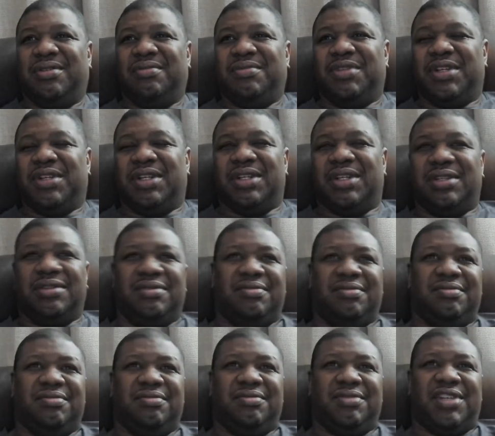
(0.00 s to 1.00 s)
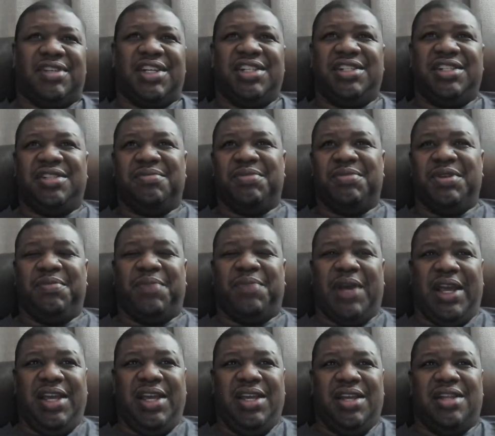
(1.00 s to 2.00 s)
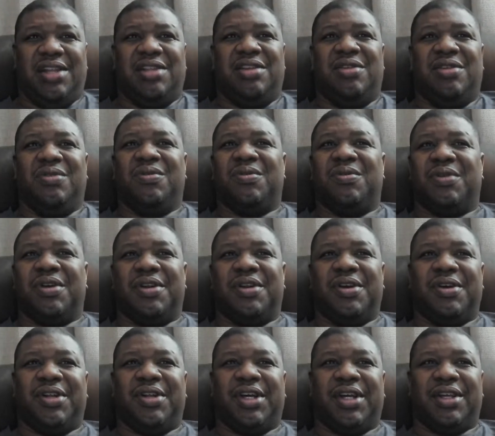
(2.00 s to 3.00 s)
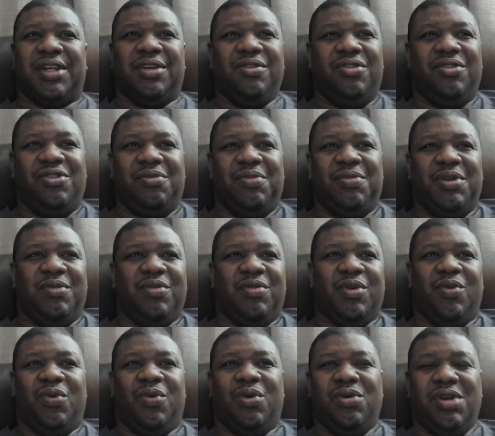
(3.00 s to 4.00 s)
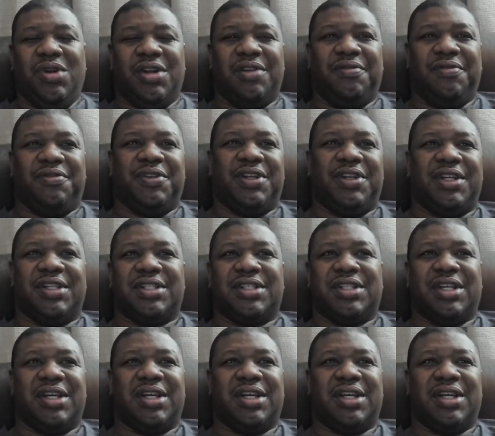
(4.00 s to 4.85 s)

But they should be paying you, like you should be rewarded for this.